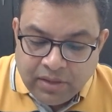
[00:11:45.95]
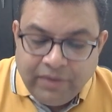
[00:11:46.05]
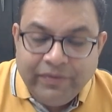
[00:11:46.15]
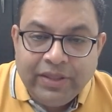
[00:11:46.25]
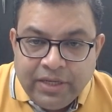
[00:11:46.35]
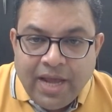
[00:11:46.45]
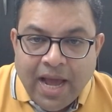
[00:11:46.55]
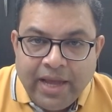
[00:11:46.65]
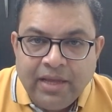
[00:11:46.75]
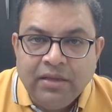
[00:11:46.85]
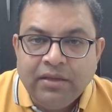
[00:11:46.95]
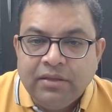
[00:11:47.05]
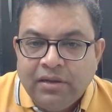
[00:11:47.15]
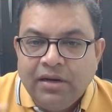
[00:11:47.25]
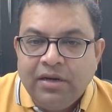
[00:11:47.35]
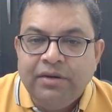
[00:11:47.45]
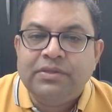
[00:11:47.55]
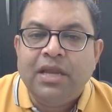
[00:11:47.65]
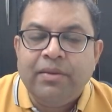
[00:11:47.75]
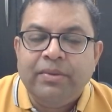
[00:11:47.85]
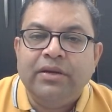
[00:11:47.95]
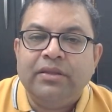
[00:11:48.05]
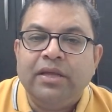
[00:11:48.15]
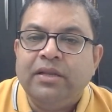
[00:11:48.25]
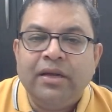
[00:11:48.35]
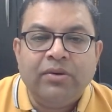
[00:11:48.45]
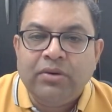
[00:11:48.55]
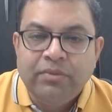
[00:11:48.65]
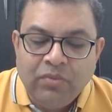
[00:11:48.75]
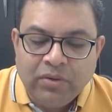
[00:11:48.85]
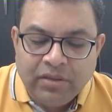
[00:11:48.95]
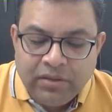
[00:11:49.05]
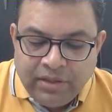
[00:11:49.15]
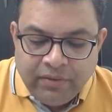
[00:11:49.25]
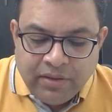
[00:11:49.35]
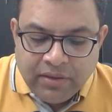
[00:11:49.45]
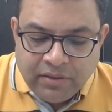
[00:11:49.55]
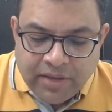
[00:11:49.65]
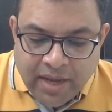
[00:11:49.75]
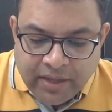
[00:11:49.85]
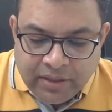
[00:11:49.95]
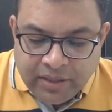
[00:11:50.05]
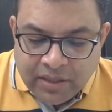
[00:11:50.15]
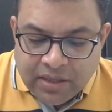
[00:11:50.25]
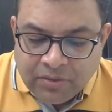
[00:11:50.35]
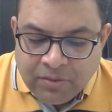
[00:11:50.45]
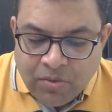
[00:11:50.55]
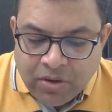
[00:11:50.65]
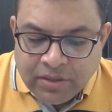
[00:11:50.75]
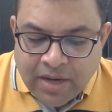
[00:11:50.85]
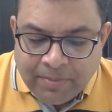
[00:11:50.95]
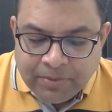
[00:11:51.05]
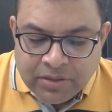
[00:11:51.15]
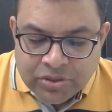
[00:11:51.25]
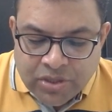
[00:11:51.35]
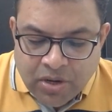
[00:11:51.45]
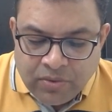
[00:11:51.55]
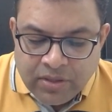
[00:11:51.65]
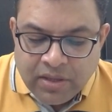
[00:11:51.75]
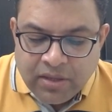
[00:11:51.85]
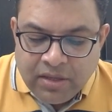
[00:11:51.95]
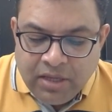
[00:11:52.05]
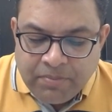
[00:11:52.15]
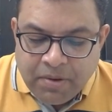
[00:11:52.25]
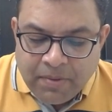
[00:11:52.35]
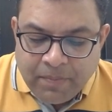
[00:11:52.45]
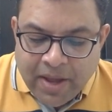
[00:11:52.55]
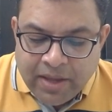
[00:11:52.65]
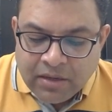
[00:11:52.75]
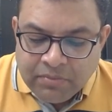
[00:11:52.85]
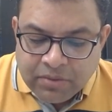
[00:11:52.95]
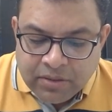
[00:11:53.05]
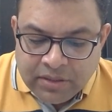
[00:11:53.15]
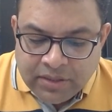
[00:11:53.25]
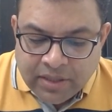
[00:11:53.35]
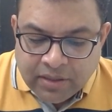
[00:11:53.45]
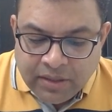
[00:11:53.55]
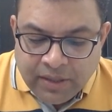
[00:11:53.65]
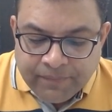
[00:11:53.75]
Right? When they die, the relatives lament that they are not immortal, they die. They take out the body wrapped in a shroud, heap up a pyre, and burn it there.